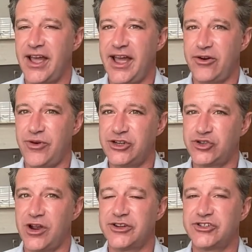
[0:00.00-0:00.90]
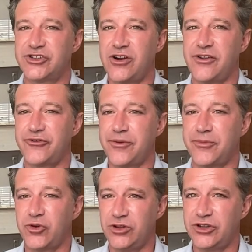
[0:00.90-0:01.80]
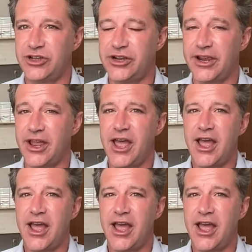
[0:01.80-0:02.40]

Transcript: at a restaurant, starting from grill cook